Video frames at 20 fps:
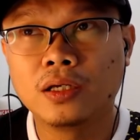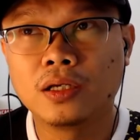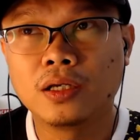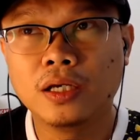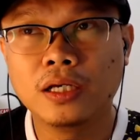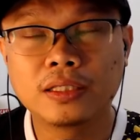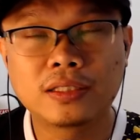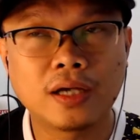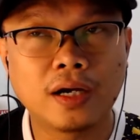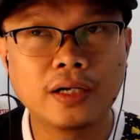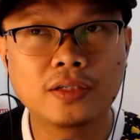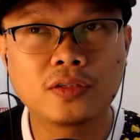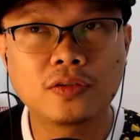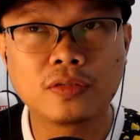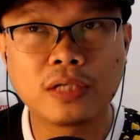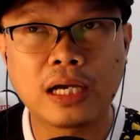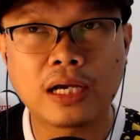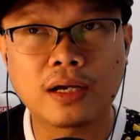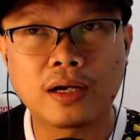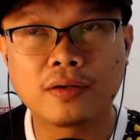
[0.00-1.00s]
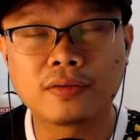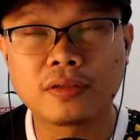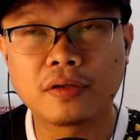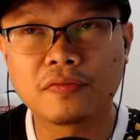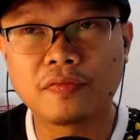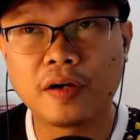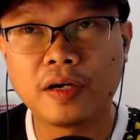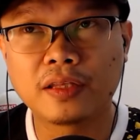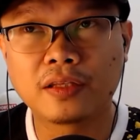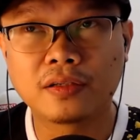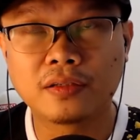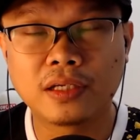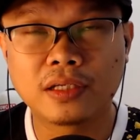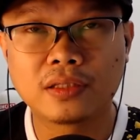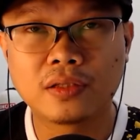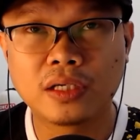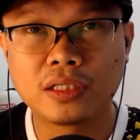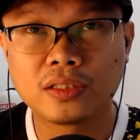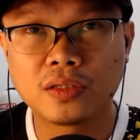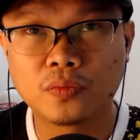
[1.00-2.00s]
it's hard to knock out a fighter that
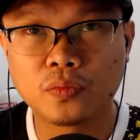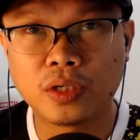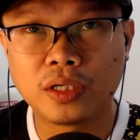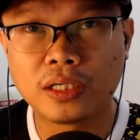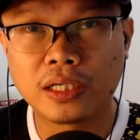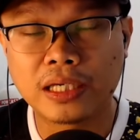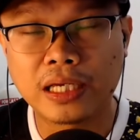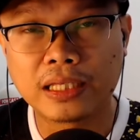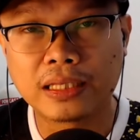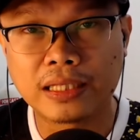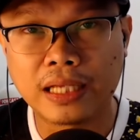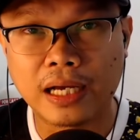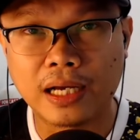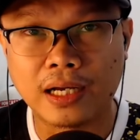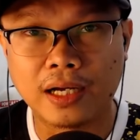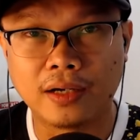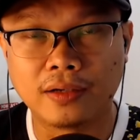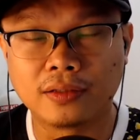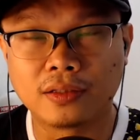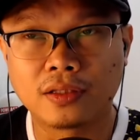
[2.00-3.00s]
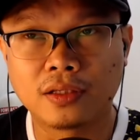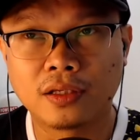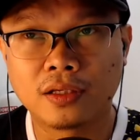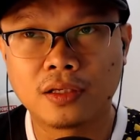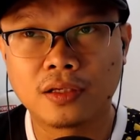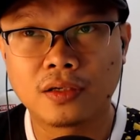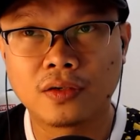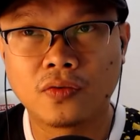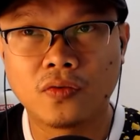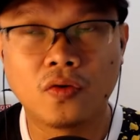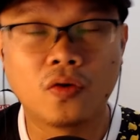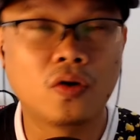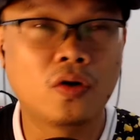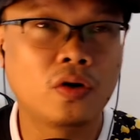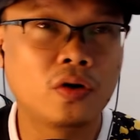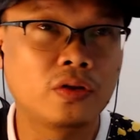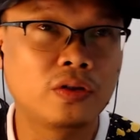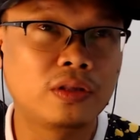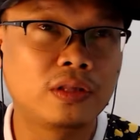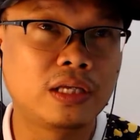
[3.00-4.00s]
doesn't want to get knocked out
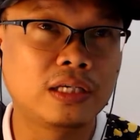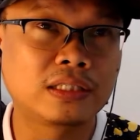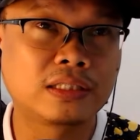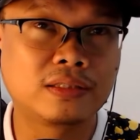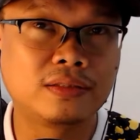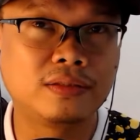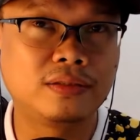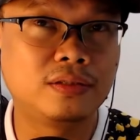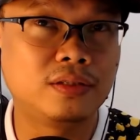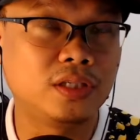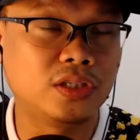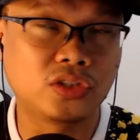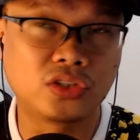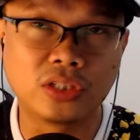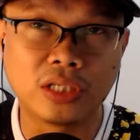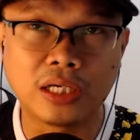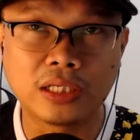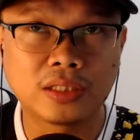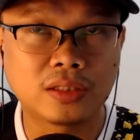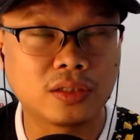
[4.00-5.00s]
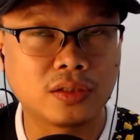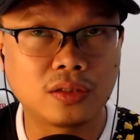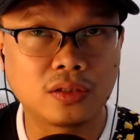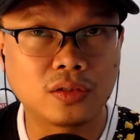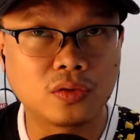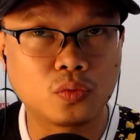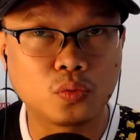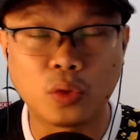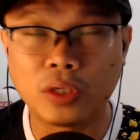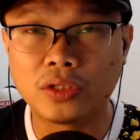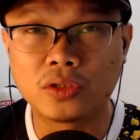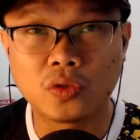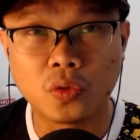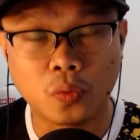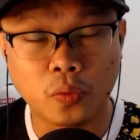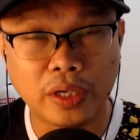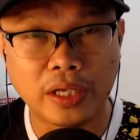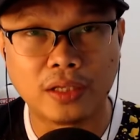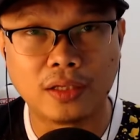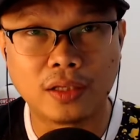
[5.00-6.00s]
or does not want to
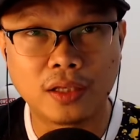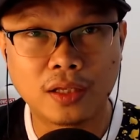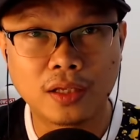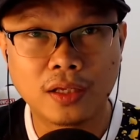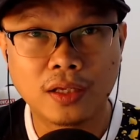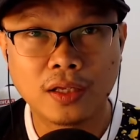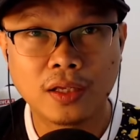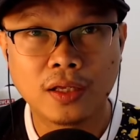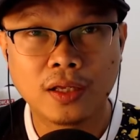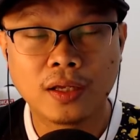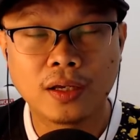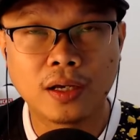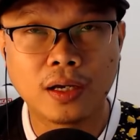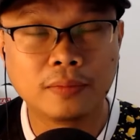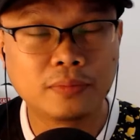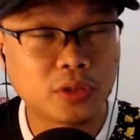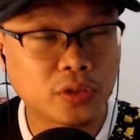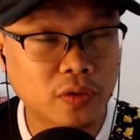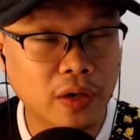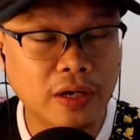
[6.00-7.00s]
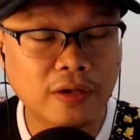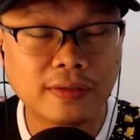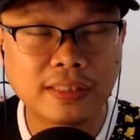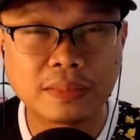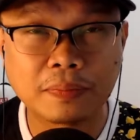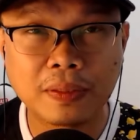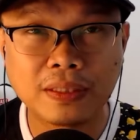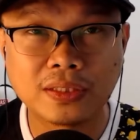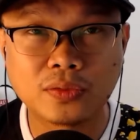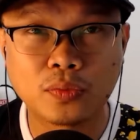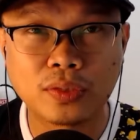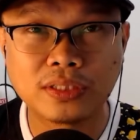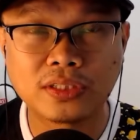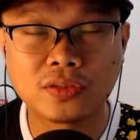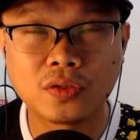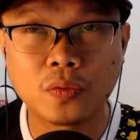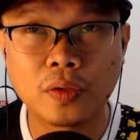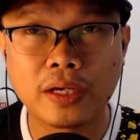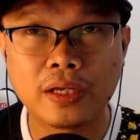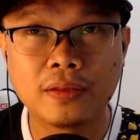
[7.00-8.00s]
win. I'm sure Errol Spence wants
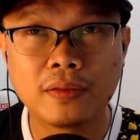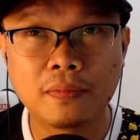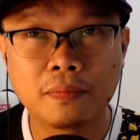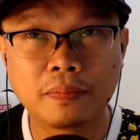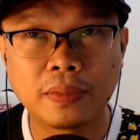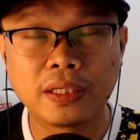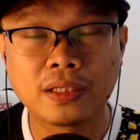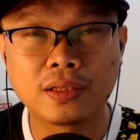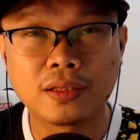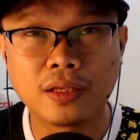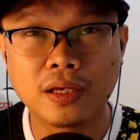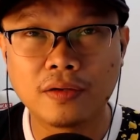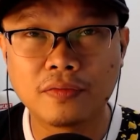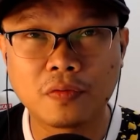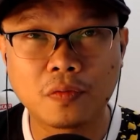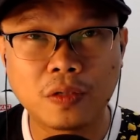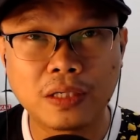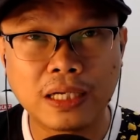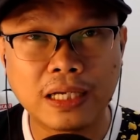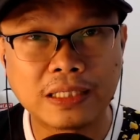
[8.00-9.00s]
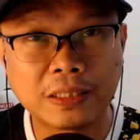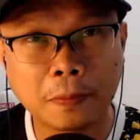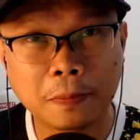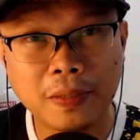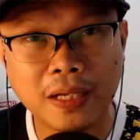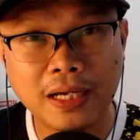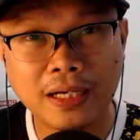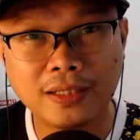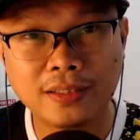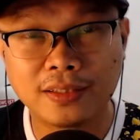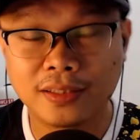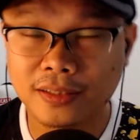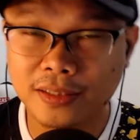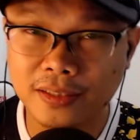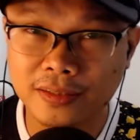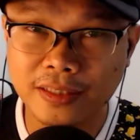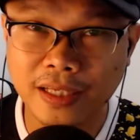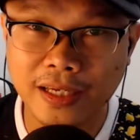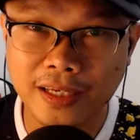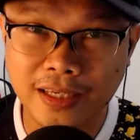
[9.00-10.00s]
to win, but everyone has a plan until
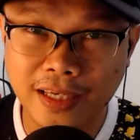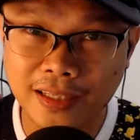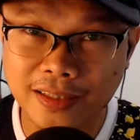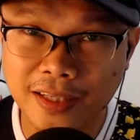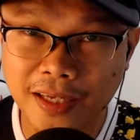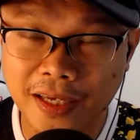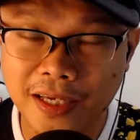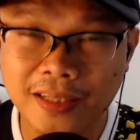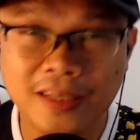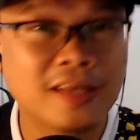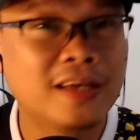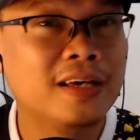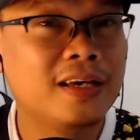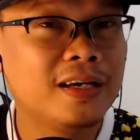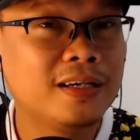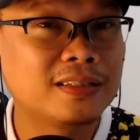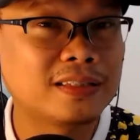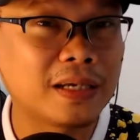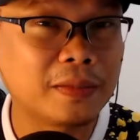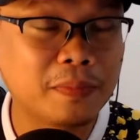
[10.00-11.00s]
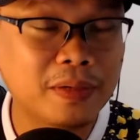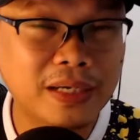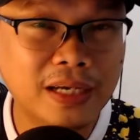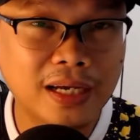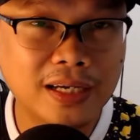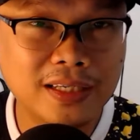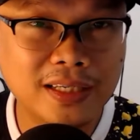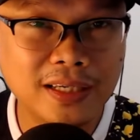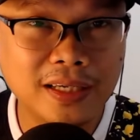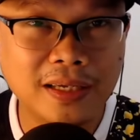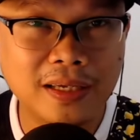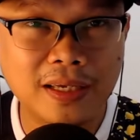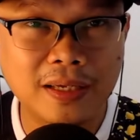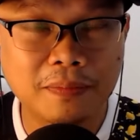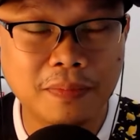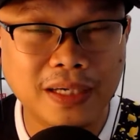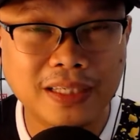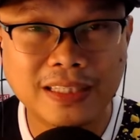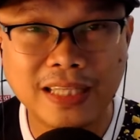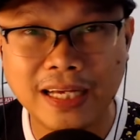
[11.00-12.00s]
they get hit. Sabi nga ni
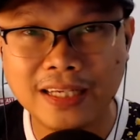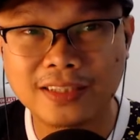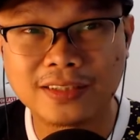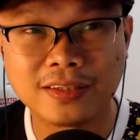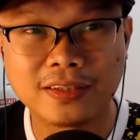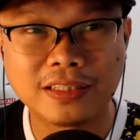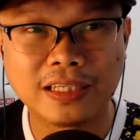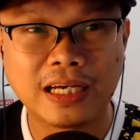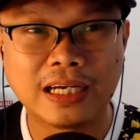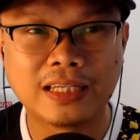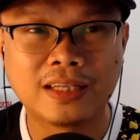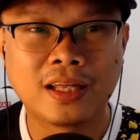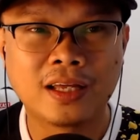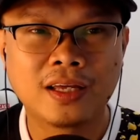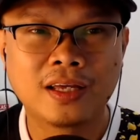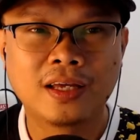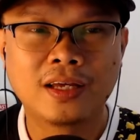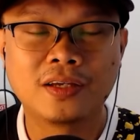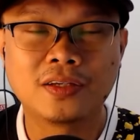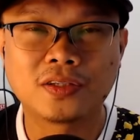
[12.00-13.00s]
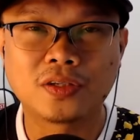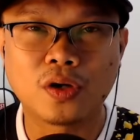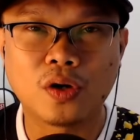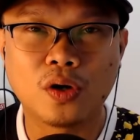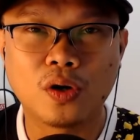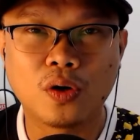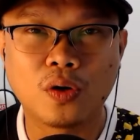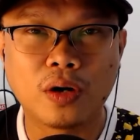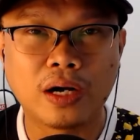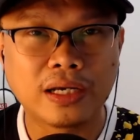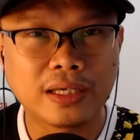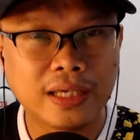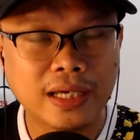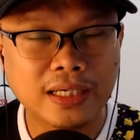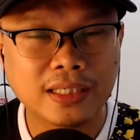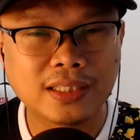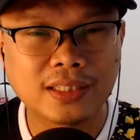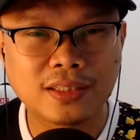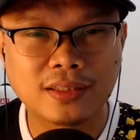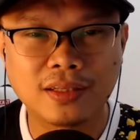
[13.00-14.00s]
Mike Tyson yan. So, I
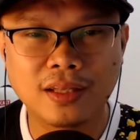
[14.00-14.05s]
guess